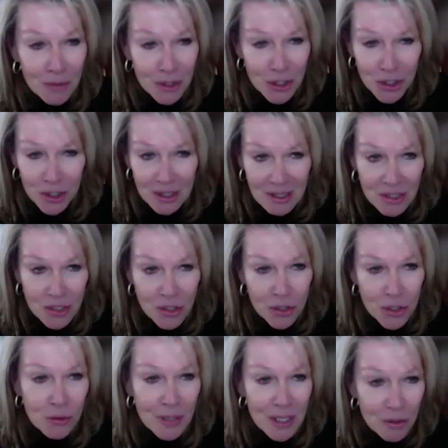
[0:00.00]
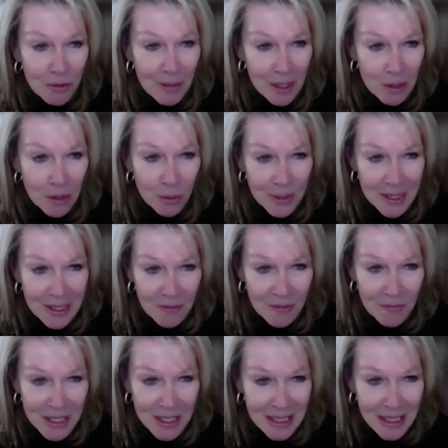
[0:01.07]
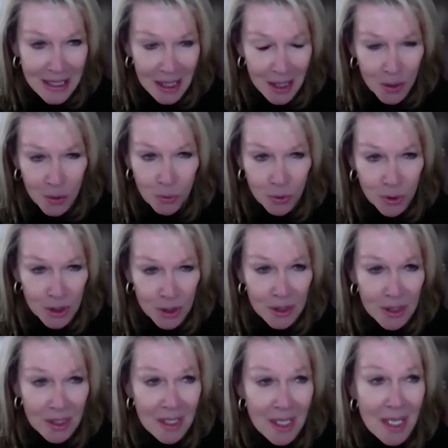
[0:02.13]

which is nurturing critical wisdom for the sake of the world.